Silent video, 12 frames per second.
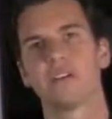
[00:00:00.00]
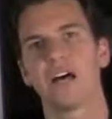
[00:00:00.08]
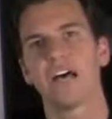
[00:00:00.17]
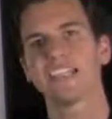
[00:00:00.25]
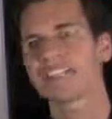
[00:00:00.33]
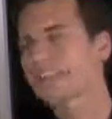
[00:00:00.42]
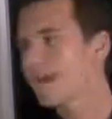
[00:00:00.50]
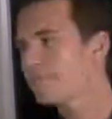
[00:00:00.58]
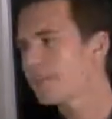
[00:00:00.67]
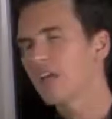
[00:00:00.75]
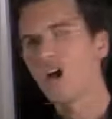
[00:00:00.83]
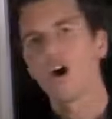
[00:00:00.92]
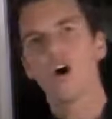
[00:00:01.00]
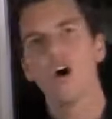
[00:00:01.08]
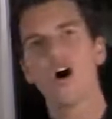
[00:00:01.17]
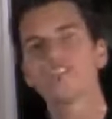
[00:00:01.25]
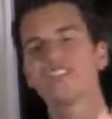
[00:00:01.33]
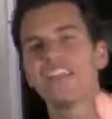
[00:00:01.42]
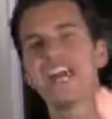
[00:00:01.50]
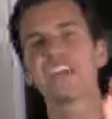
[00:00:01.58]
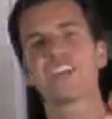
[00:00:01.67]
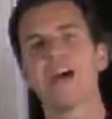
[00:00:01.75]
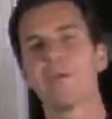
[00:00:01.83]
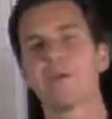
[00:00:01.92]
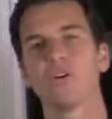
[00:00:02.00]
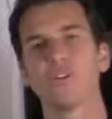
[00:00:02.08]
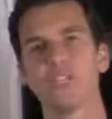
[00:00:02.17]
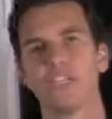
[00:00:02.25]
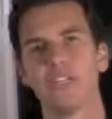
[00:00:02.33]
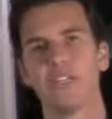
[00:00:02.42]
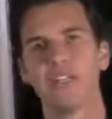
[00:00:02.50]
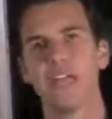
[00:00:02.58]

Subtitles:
I stepped off the edge of that building,